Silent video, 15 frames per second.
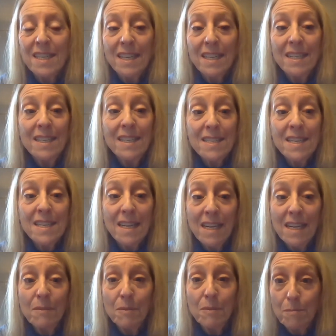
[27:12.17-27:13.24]
And he said,
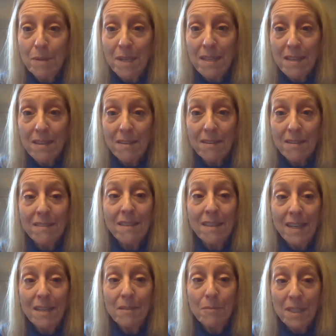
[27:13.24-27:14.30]
"I will be there,
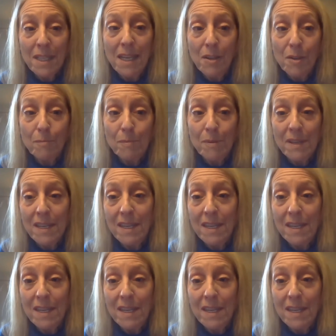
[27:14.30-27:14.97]
I will help."